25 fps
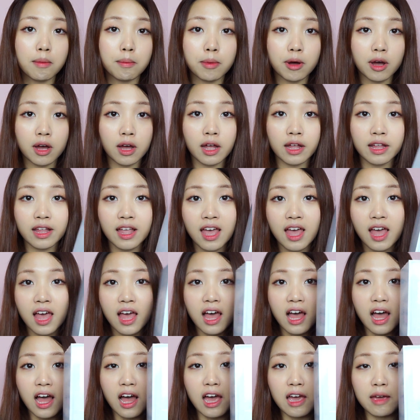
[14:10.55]
but
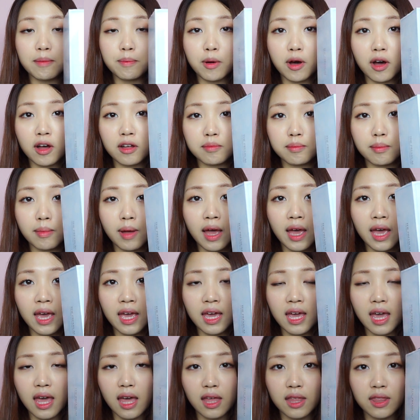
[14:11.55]
I bought my
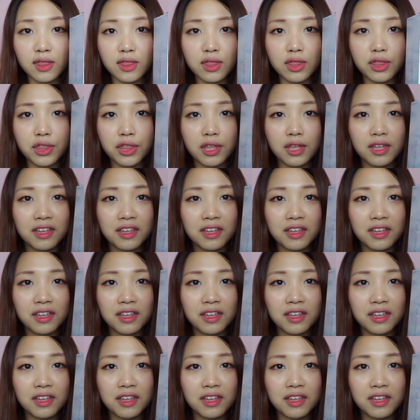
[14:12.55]
nth